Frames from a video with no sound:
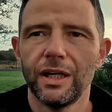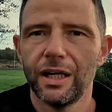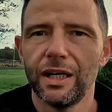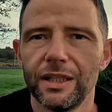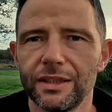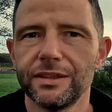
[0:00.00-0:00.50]

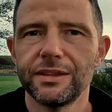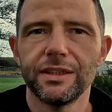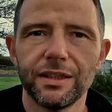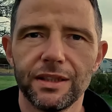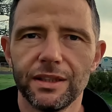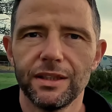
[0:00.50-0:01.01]
and
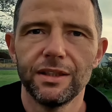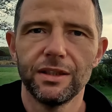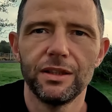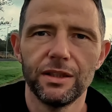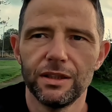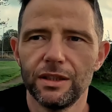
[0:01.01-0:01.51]

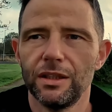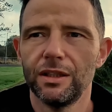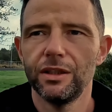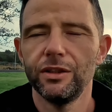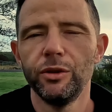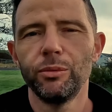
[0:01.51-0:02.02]

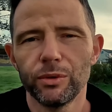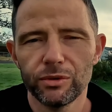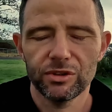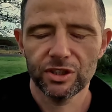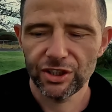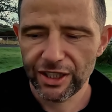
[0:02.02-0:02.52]
you
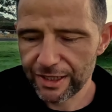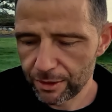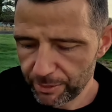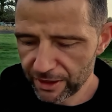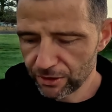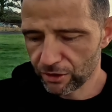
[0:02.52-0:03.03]
won't regret
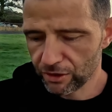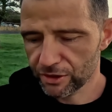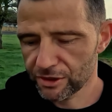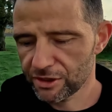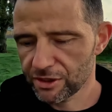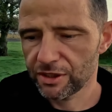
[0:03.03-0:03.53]
it,
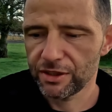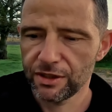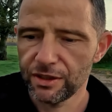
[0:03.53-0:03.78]
because